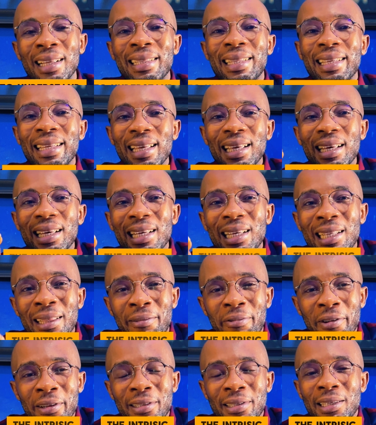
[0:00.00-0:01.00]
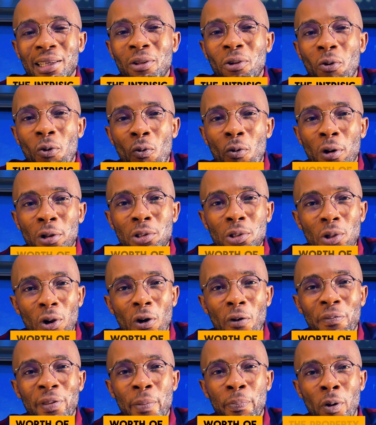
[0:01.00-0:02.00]
the intrinsic worth
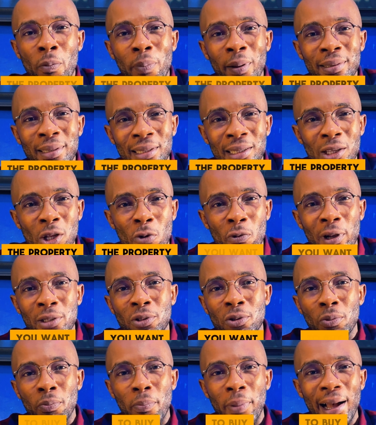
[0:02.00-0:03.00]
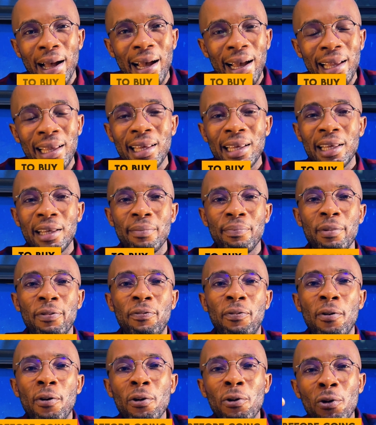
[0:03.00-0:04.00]
of the property you want to buy
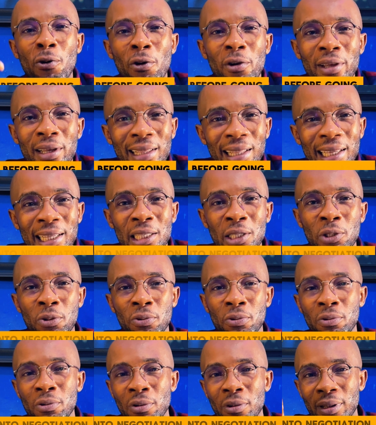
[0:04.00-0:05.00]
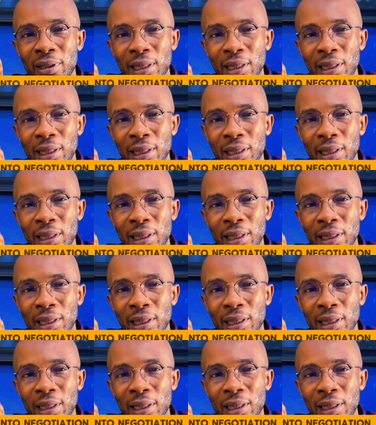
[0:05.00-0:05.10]
before going into